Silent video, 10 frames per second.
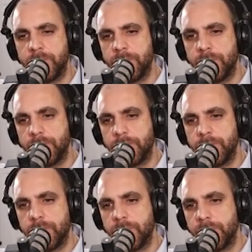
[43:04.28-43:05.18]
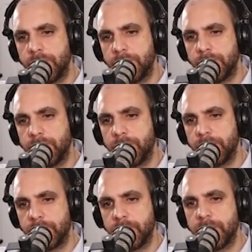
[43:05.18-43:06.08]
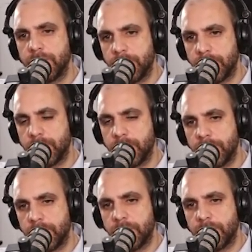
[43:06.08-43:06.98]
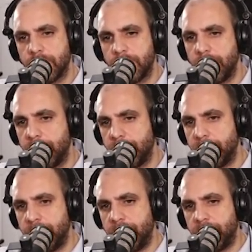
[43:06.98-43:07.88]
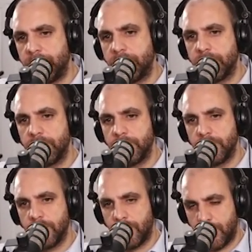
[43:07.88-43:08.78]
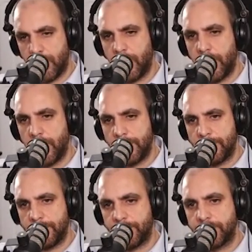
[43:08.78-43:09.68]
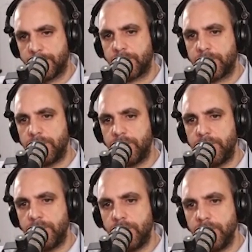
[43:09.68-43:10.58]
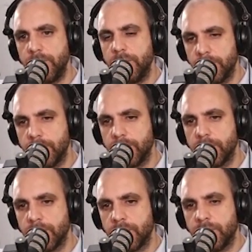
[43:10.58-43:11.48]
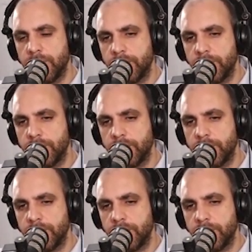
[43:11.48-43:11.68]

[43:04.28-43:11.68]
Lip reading: This person isn't speaking.